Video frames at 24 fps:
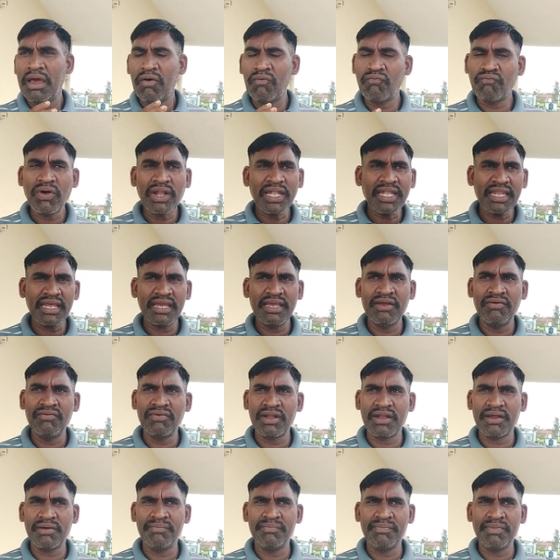
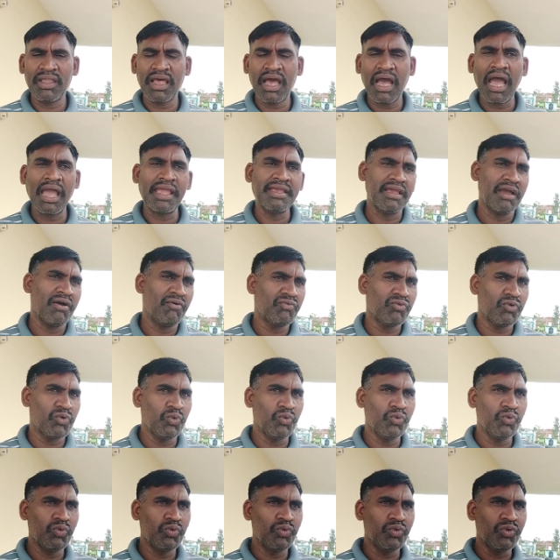whatever um, i have
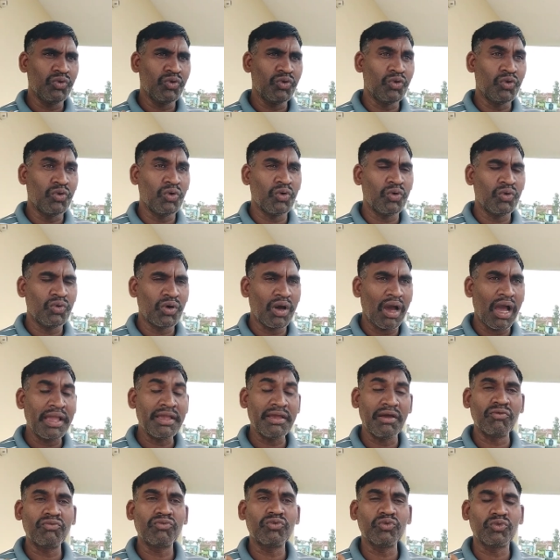to um, go i
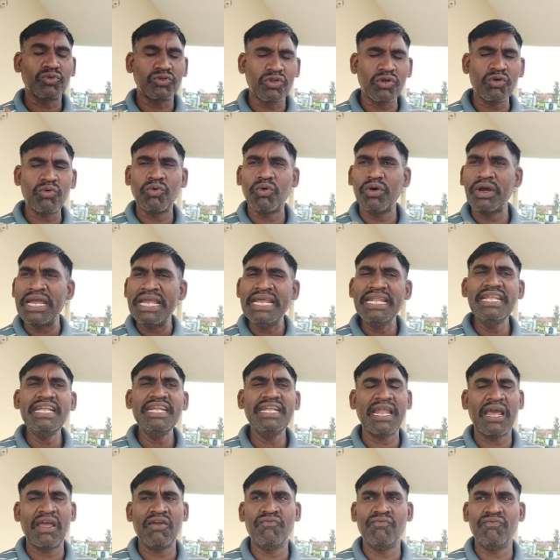have to throw any
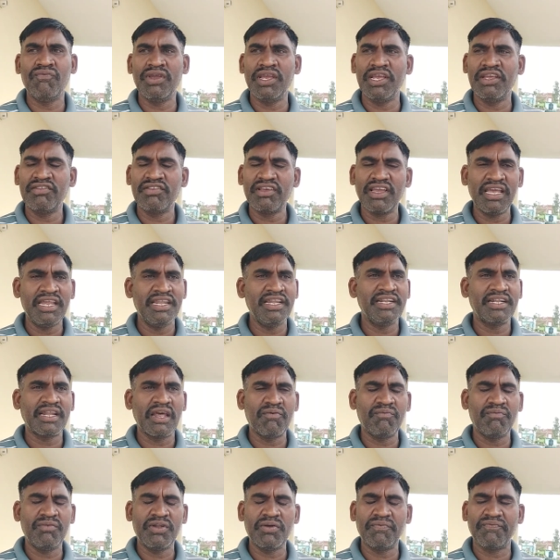type wage any
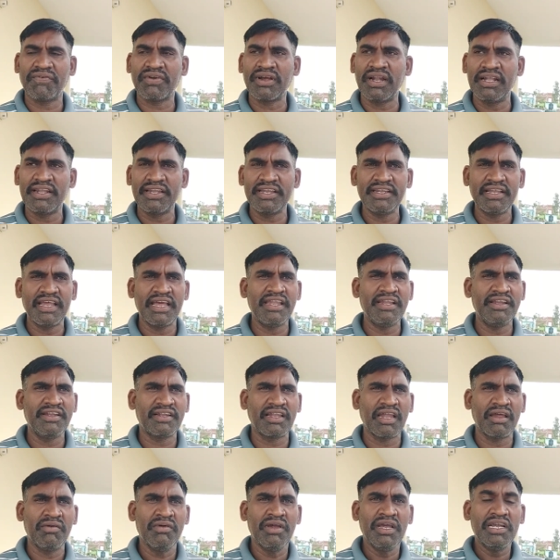type difficulty any
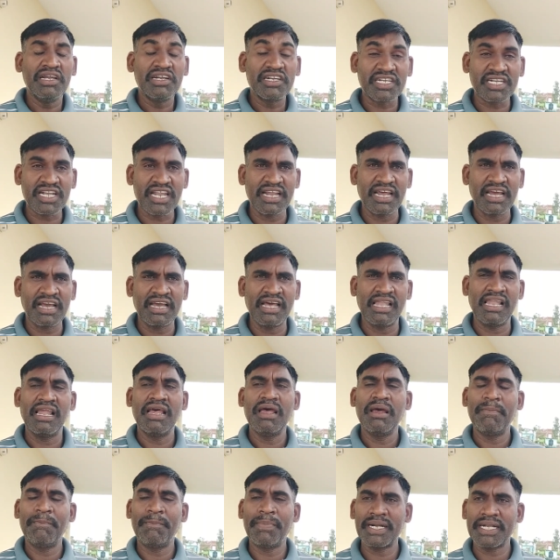type struggle
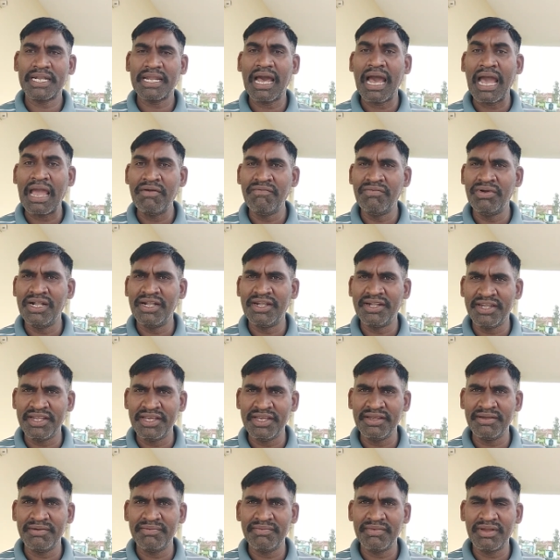but i will
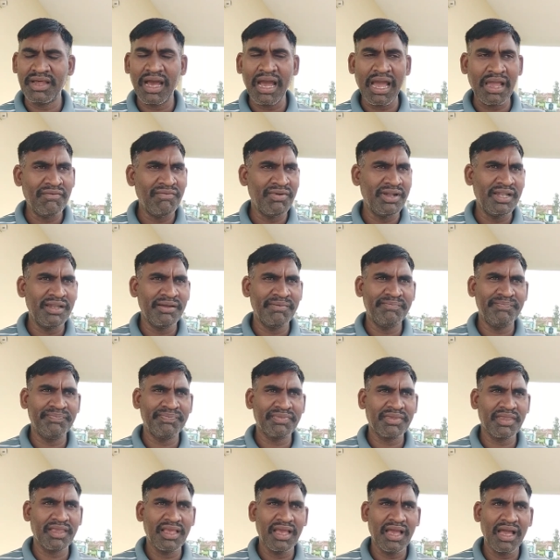be, um, i will
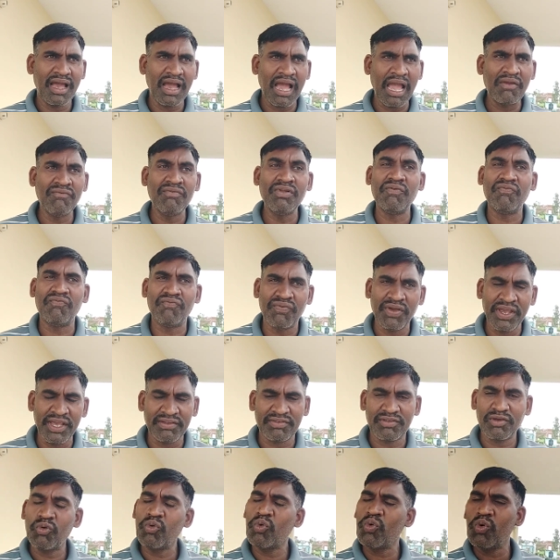um, i will
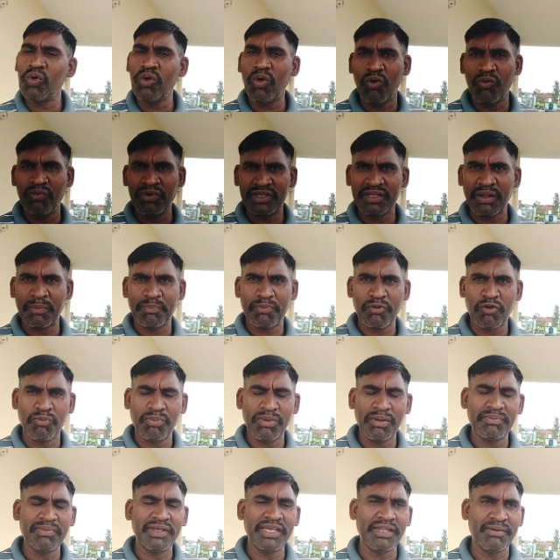face all over the
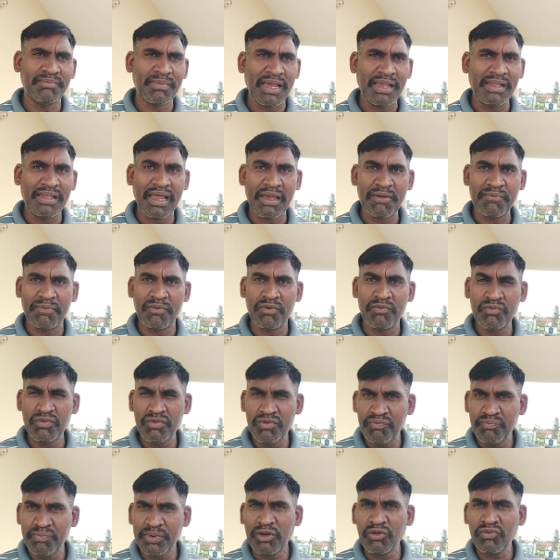problem in my life
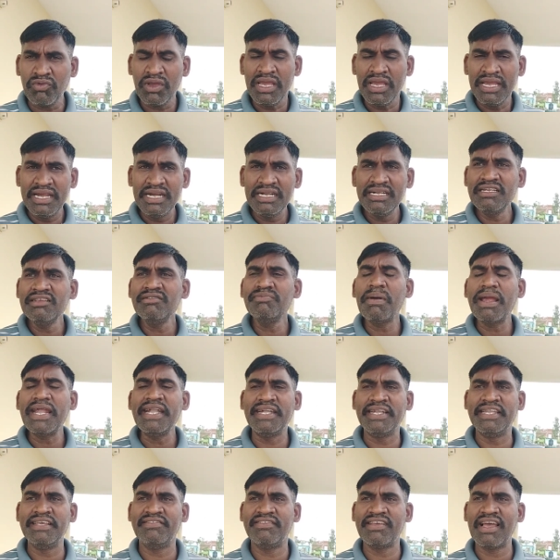because it is my
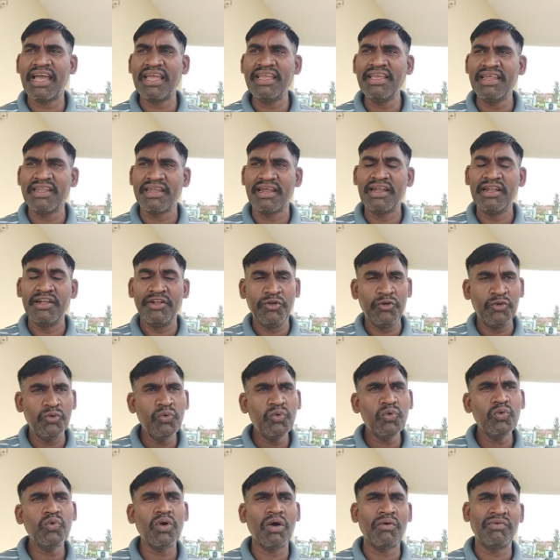desire and
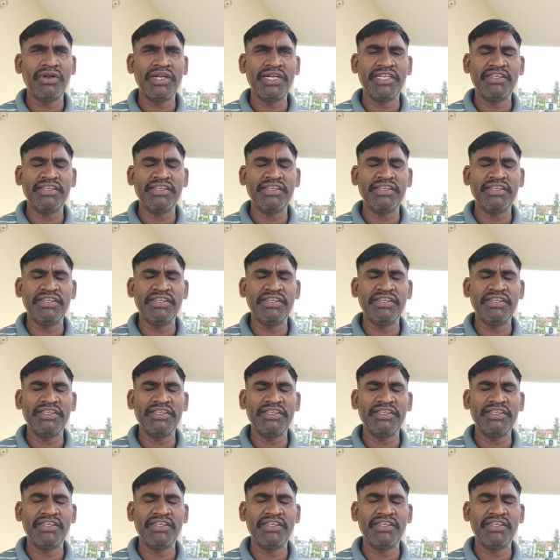due to our